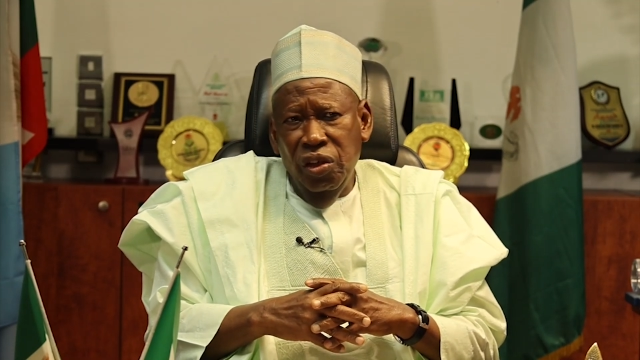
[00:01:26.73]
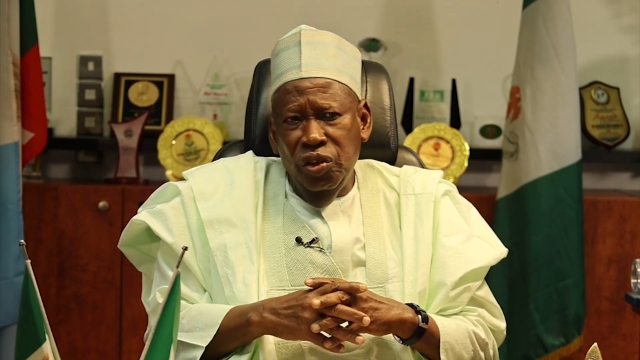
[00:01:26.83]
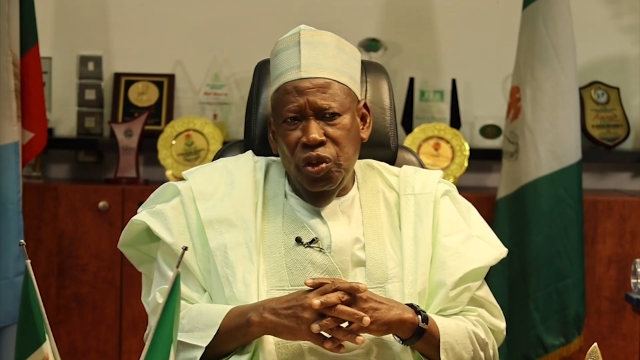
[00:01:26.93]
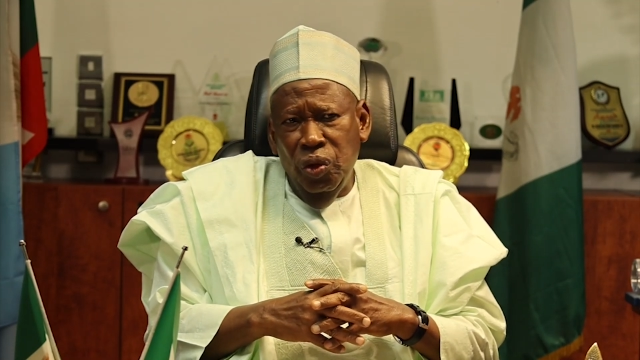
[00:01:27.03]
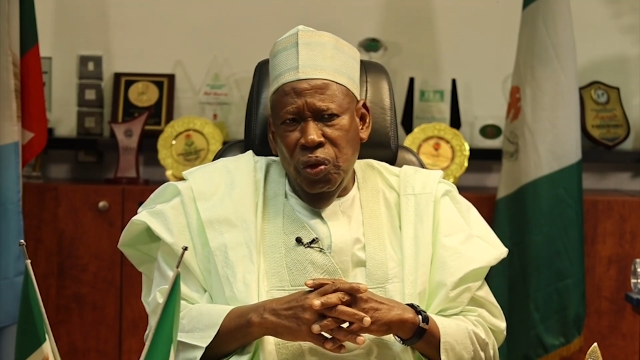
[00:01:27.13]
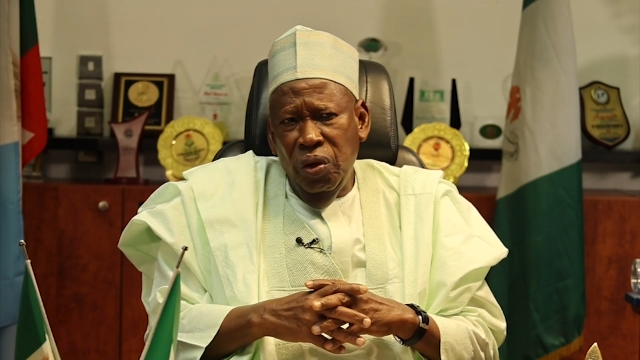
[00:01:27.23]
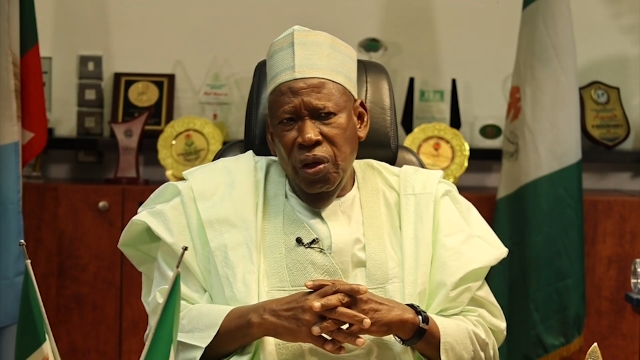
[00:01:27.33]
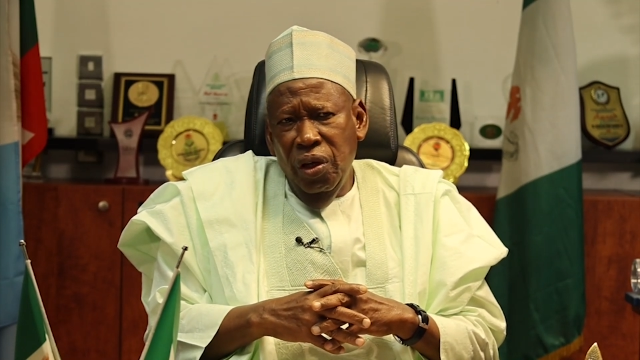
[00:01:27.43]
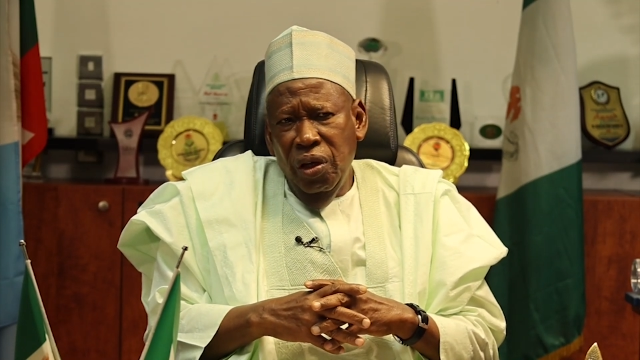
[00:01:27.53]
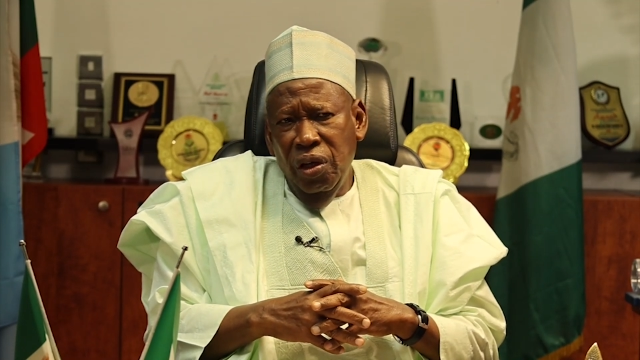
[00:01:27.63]
So
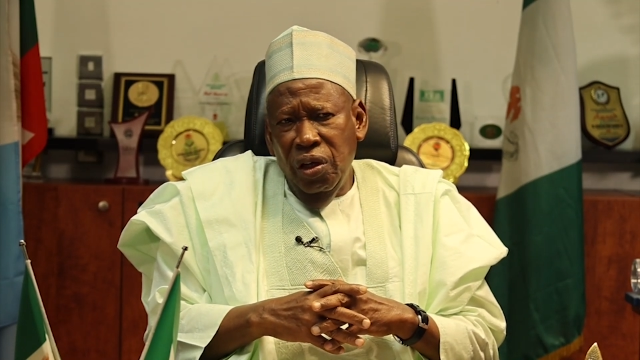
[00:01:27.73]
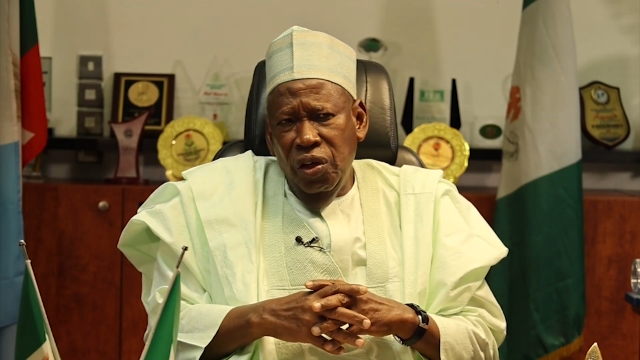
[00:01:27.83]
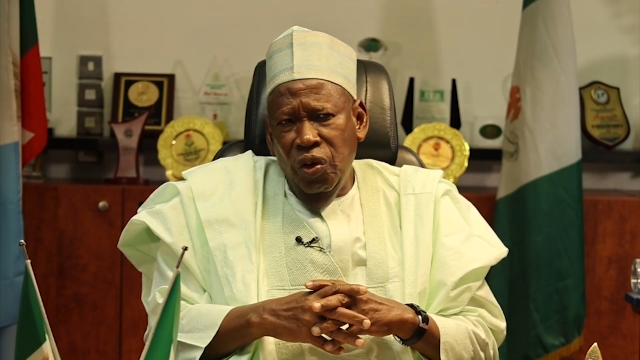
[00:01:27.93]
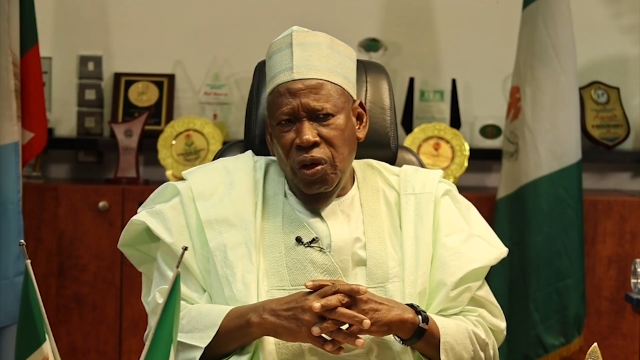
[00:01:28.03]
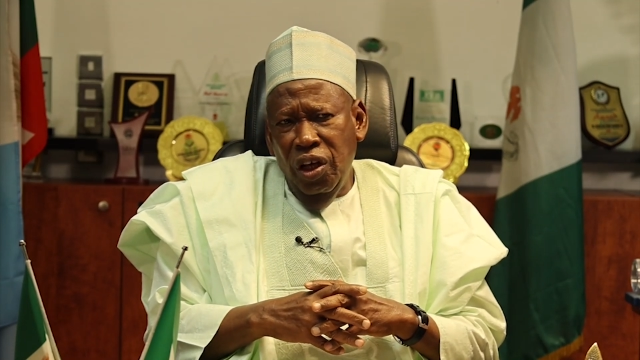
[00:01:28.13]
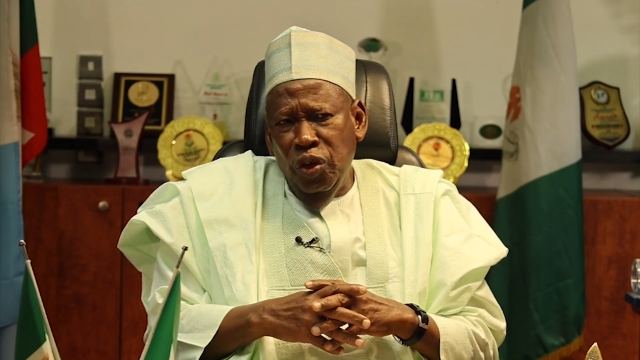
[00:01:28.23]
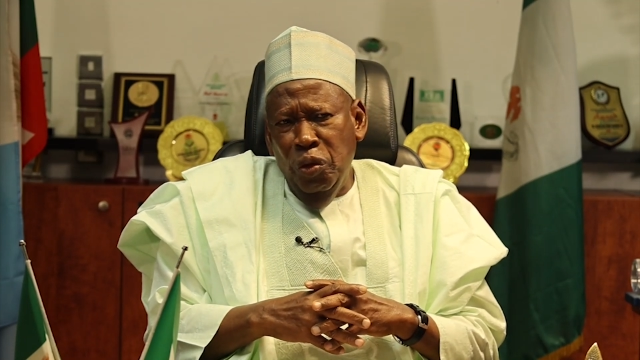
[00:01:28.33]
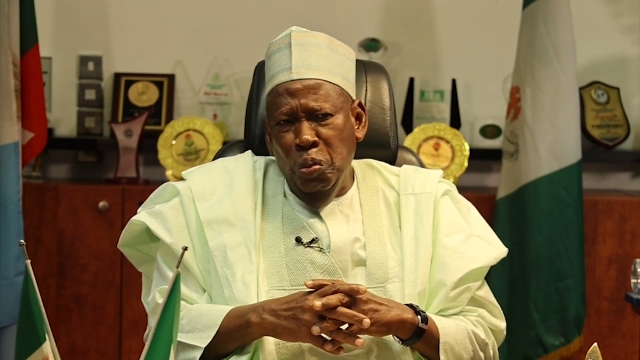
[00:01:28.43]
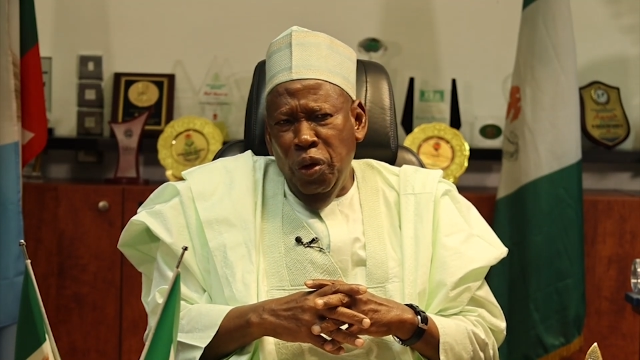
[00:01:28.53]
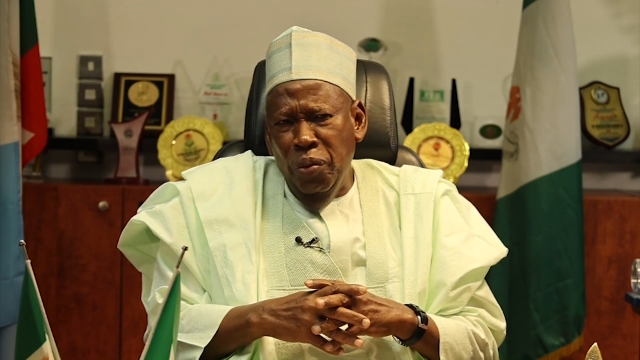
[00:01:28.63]
in order to
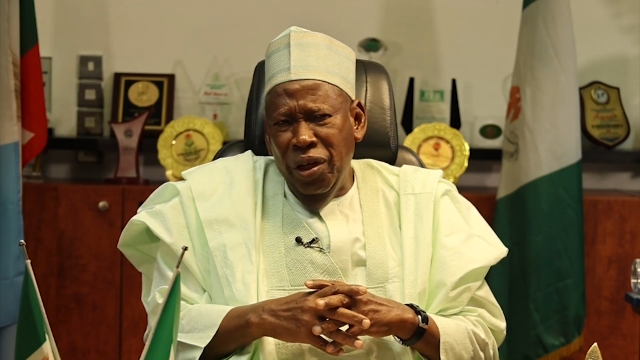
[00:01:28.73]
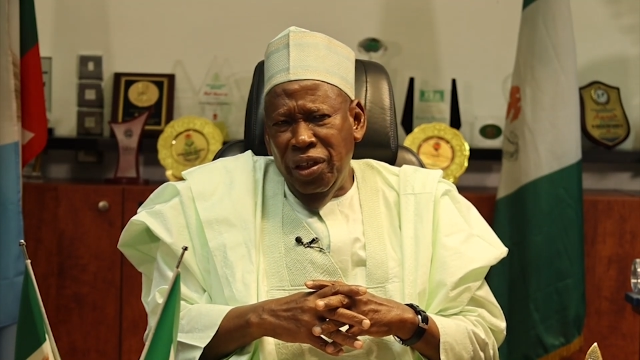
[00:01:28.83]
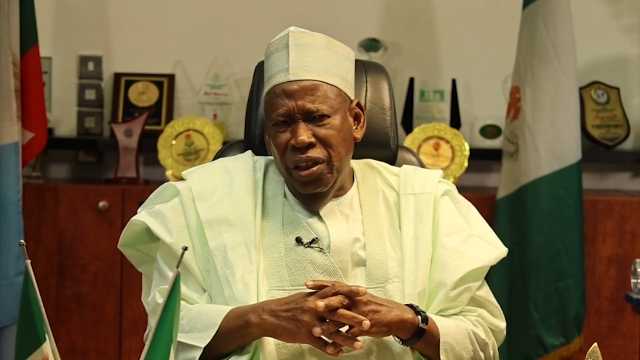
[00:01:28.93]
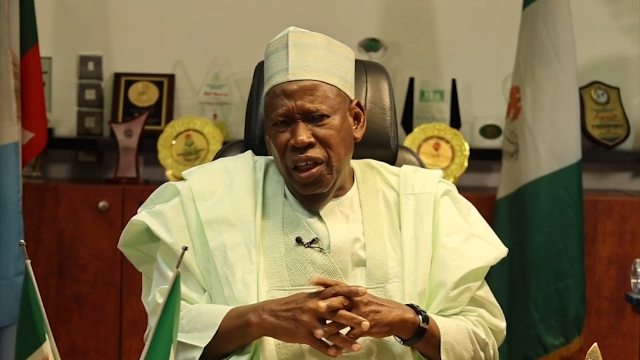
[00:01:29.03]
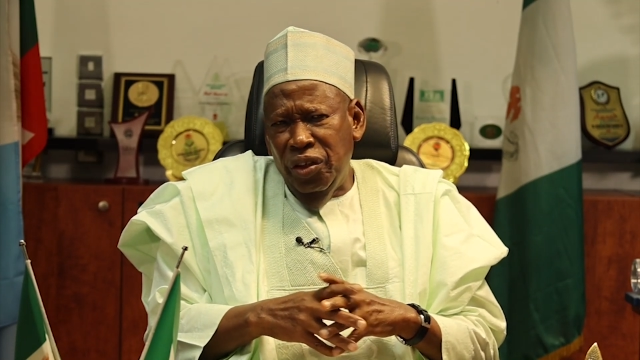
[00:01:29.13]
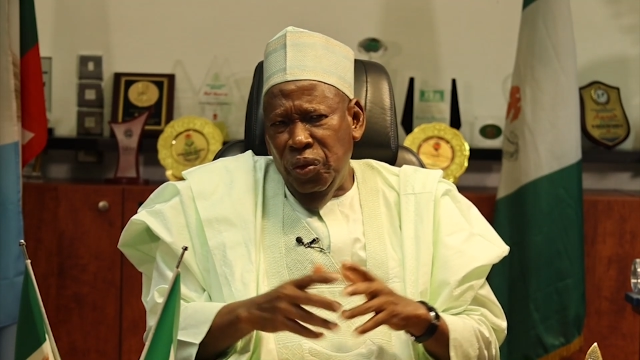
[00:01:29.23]
implement that,